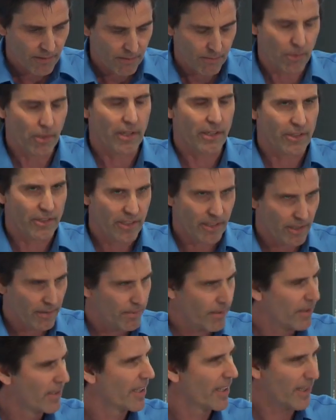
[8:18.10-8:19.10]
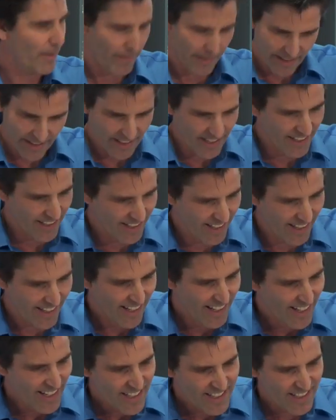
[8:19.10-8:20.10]
more energy independent.
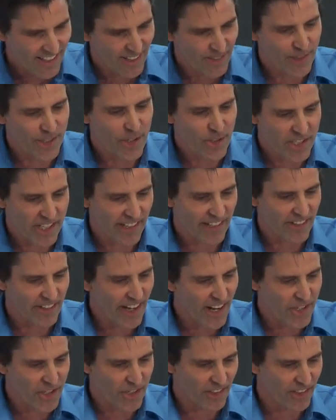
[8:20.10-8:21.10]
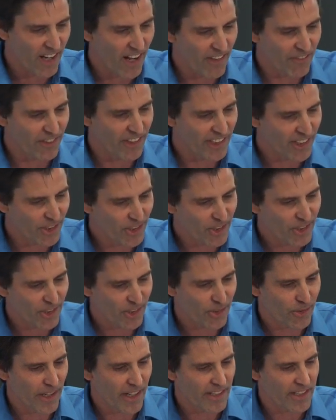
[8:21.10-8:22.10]
Sorry, reducing international conflict,
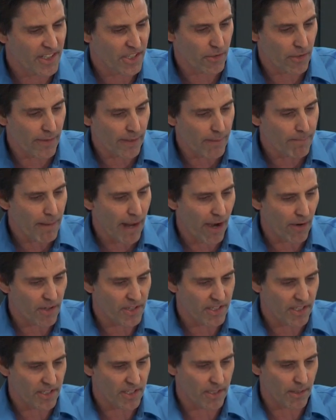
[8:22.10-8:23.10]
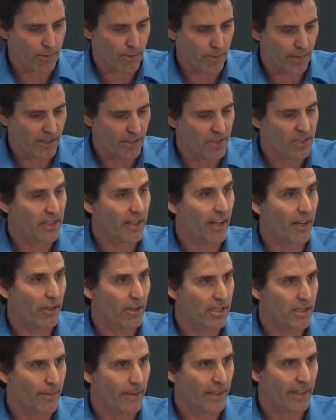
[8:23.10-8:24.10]
create distributed power systems, reduce
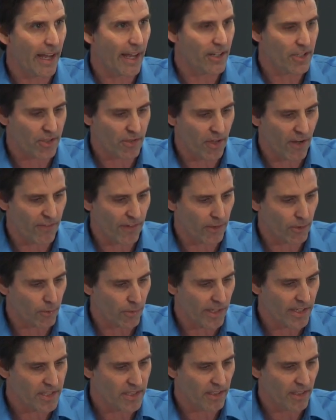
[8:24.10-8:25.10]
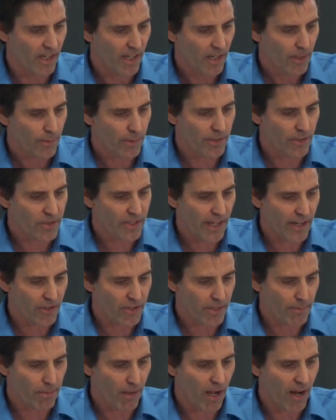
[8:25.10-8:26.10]
terrorism and catastrophic risk, reduce
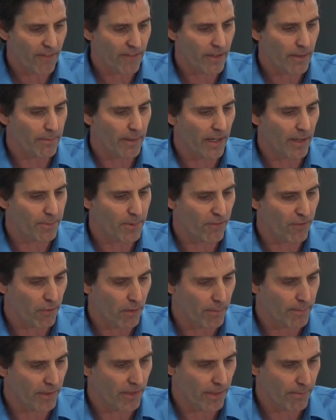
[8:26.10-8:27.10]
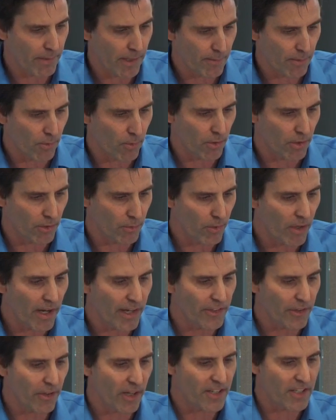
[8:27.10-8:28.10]
energy poverty by up to four billion people worldwide.
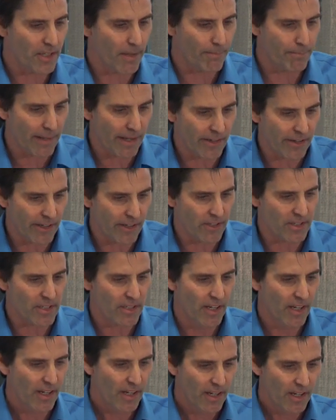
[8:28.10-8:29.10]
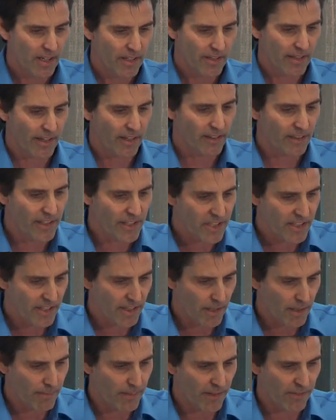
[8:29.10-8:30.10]
There are some barriers that I list
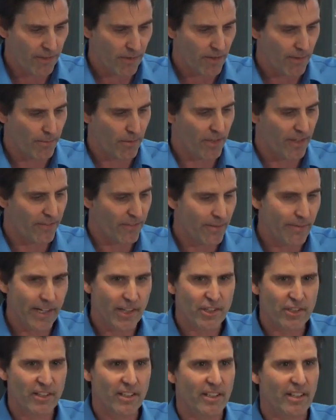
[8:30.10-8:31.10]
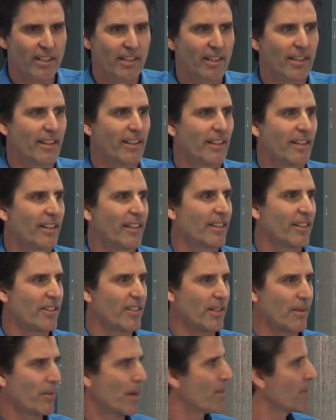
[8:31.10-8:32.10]
here, but if you want more information, here's
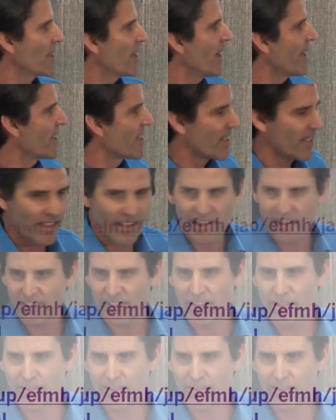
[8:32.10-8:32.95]
some websites. Thank you